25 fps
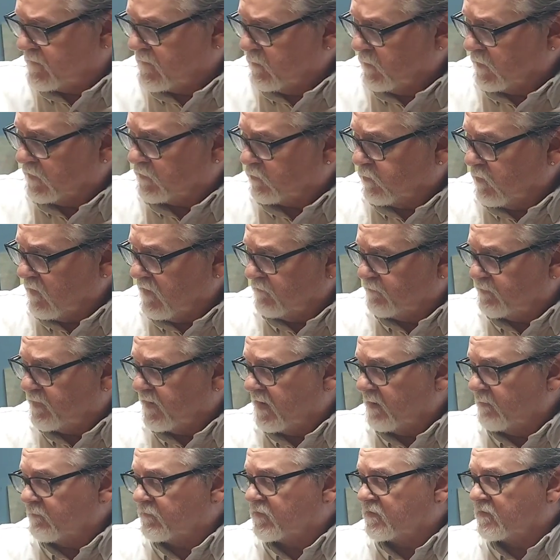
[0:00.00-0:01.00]
with 12
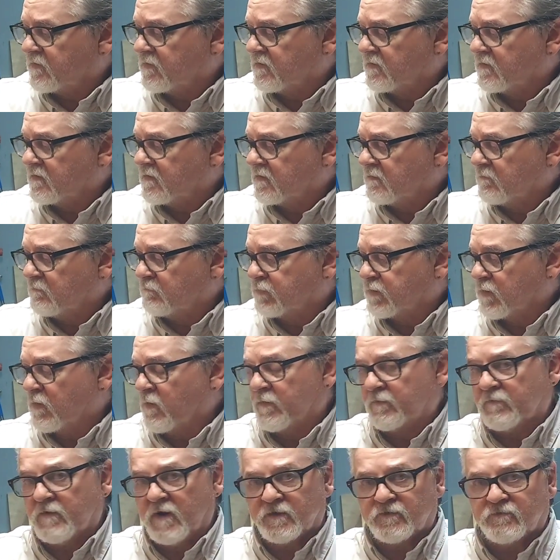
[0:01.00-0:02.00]
pumps
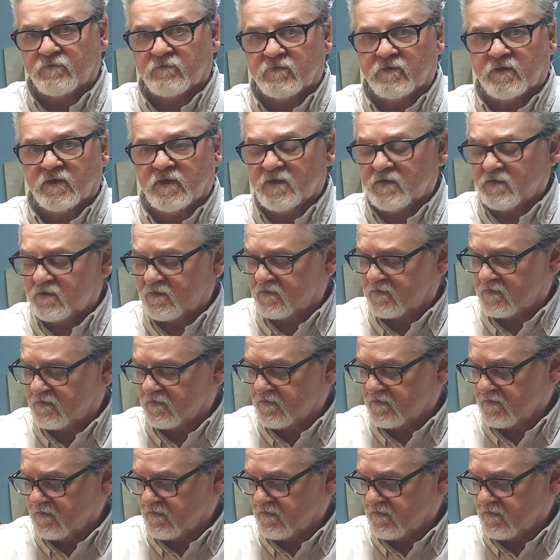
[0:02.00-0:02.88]
blowing right through this,